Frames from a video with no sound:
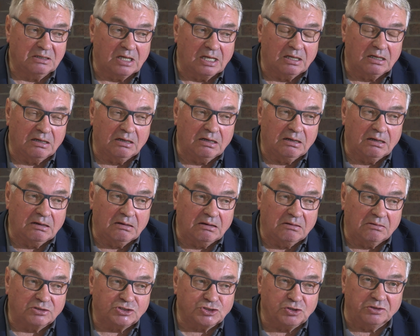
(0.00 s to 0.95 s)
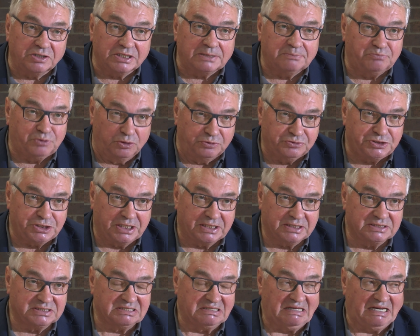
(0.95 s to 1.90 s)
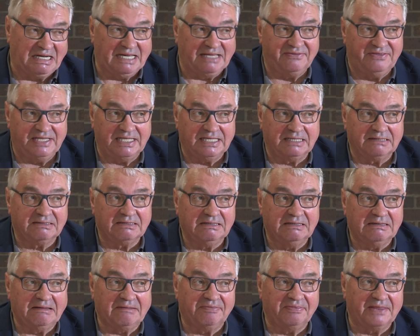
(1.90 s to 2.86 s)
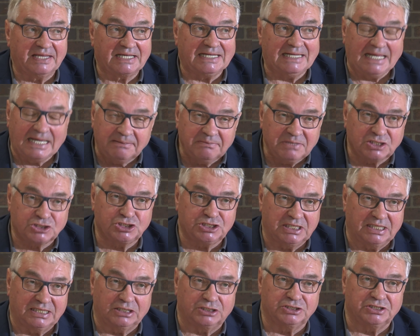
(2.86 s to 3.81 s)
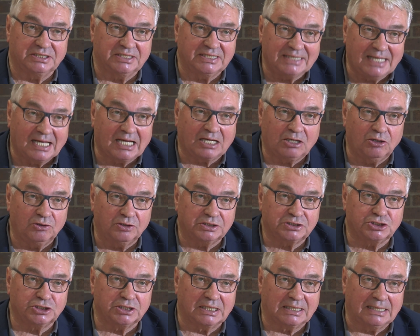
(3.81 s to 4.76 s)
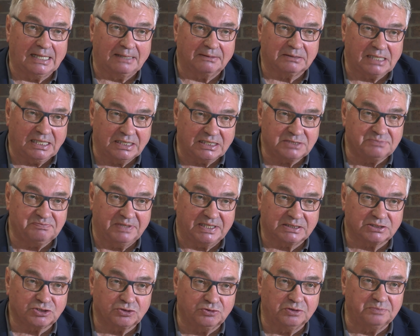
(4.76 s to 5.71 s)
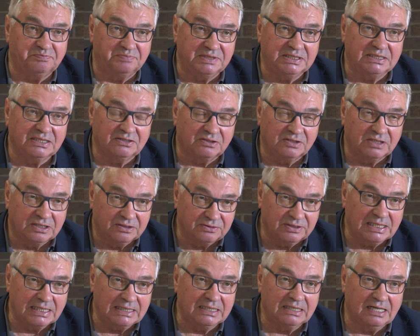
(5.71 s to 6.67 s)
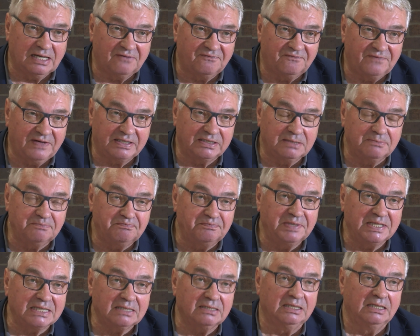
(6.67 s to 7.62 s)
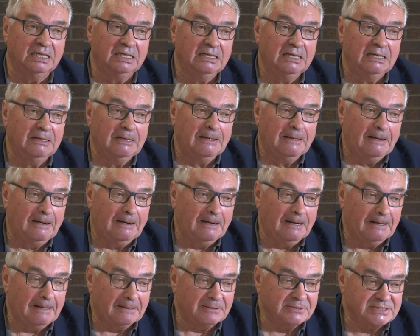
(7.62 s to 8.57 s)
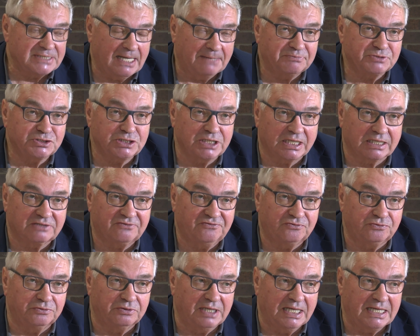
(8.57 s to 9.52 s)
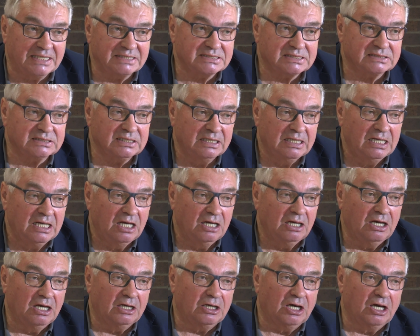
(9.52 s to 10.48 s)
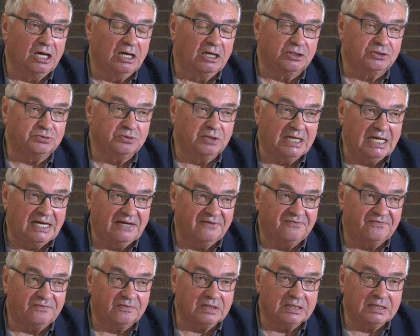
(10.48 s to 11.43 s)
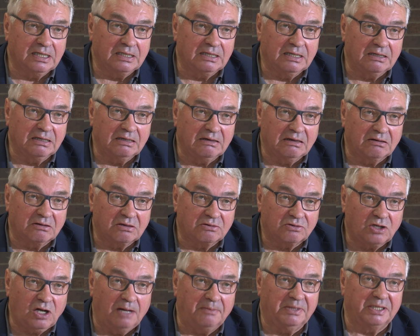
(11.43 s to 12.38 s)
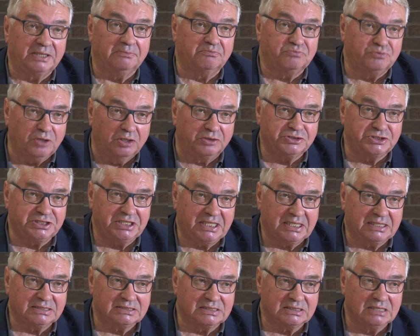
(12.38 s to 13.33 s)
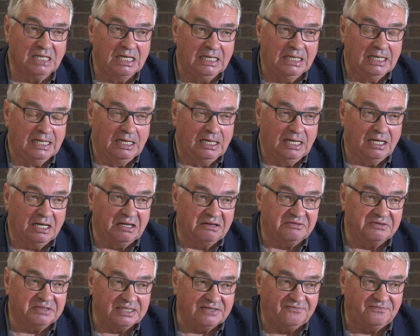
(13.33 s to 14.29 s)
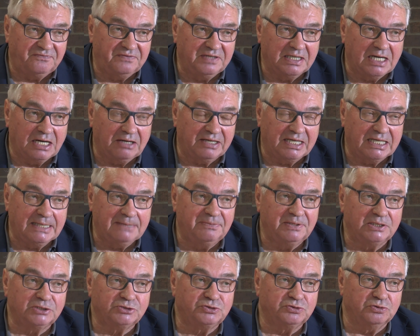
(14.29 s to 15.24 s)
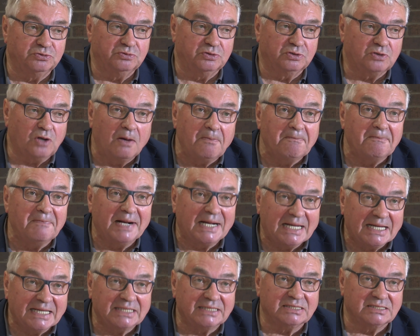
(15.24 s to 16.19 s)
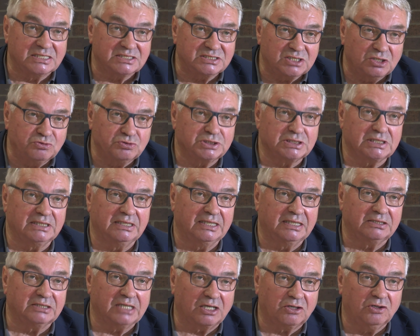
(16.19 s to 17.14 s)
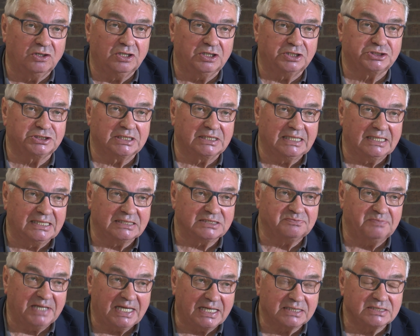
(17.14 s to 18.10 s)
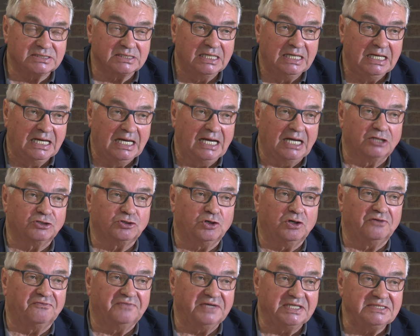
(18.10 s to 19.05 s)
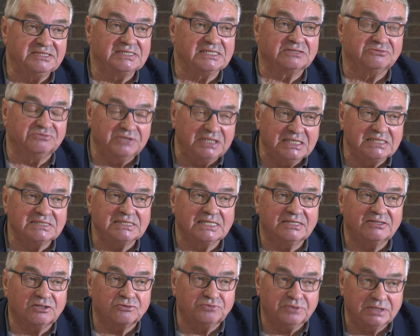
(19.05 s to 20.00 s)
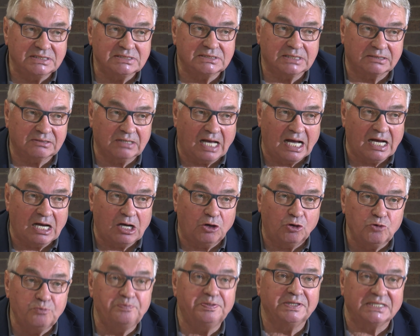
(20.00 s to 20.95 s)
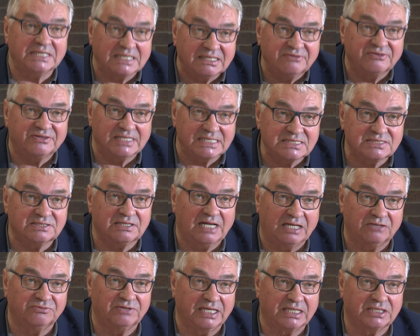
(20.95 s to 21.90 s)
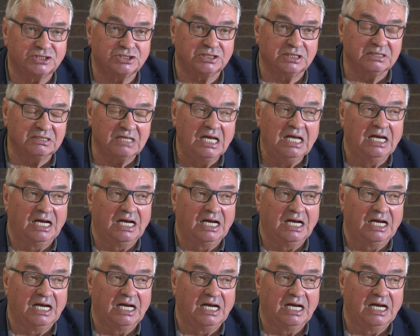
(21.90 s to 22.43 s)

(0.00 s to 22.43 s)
uh, joint projects. I think um, the climate change and the ecological aspect could be a, really a very big uh, subject for us. Uh, to have uh, common projects, and if we are able to combine social and ecological aspects and convince the Greens, and the Greens are open in this direction,